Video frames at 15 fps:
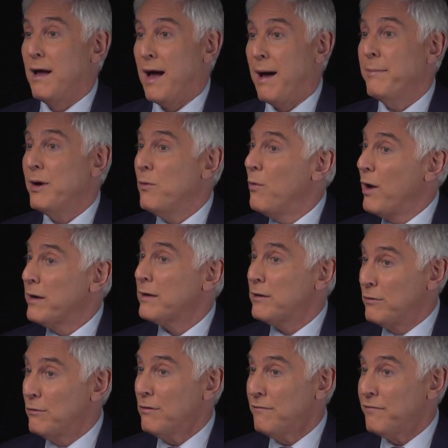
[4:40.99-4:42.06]
I'm going to want a
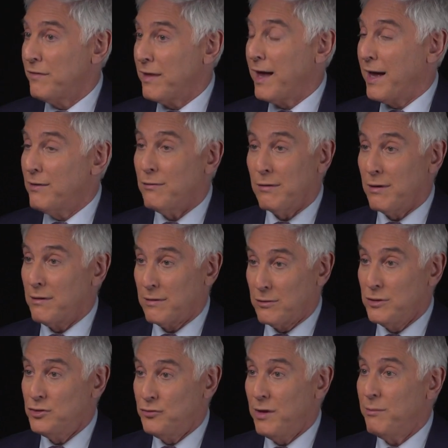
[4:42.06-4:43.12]
cure for that or a
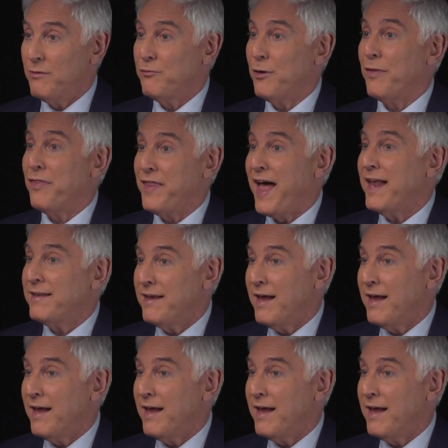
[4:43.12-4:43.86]
good treatment for it that